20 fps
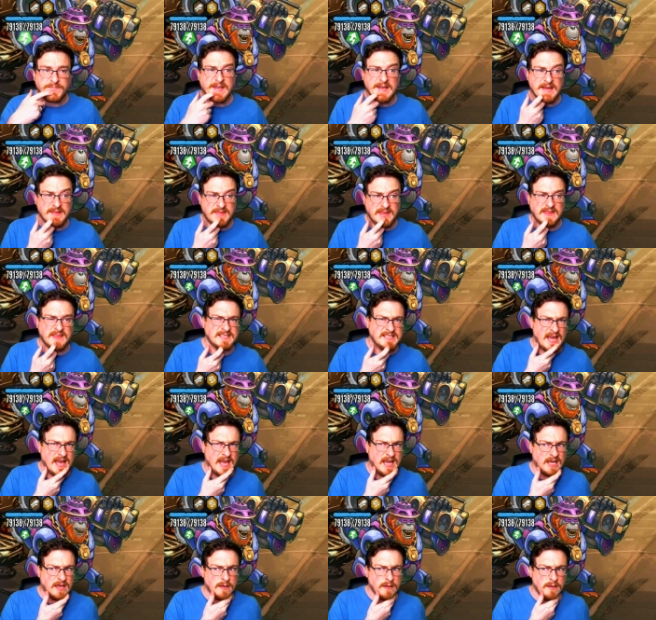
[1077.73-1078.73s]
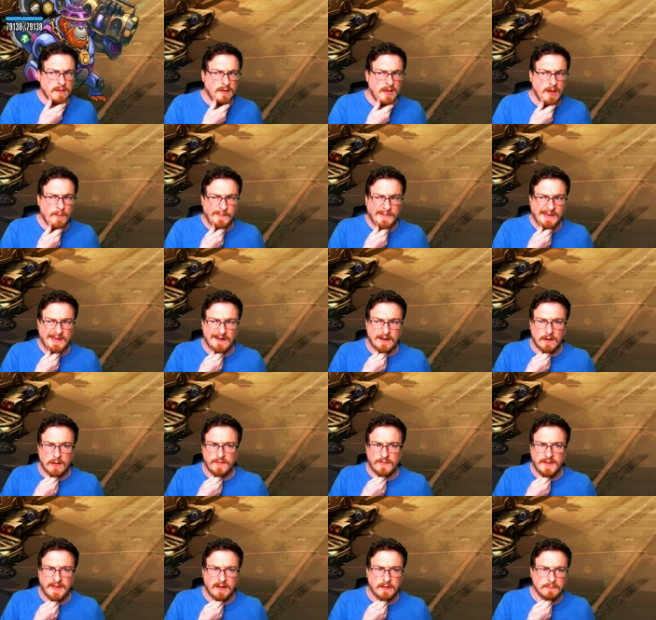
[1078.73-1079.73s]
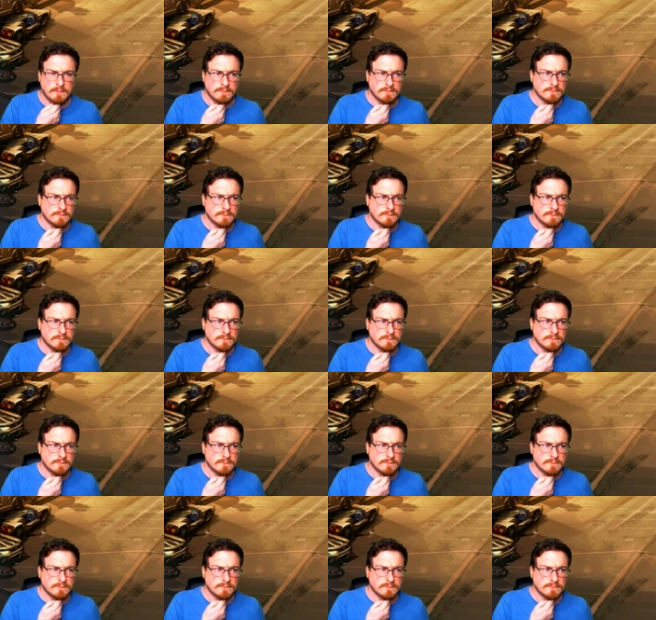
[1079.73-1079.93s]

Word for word: I think the tag helped me out a lot then.